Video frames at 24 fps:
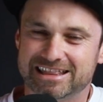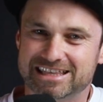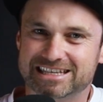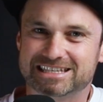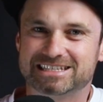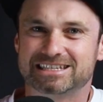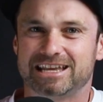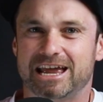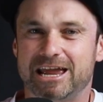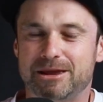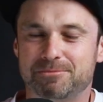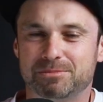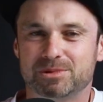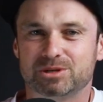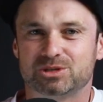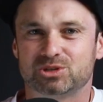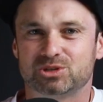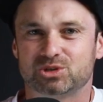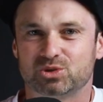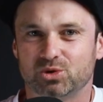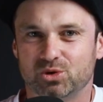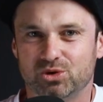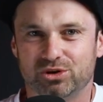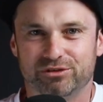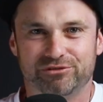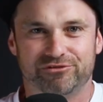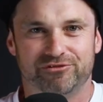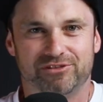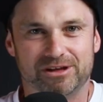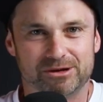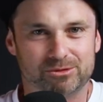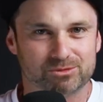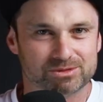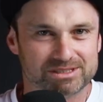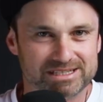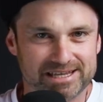the same sort of
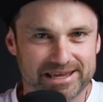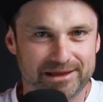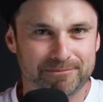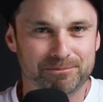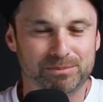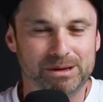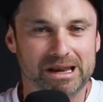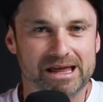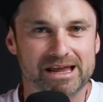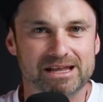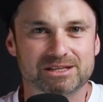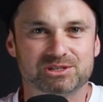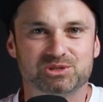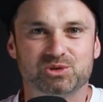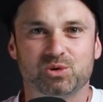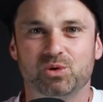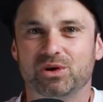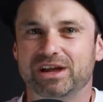funnel templates,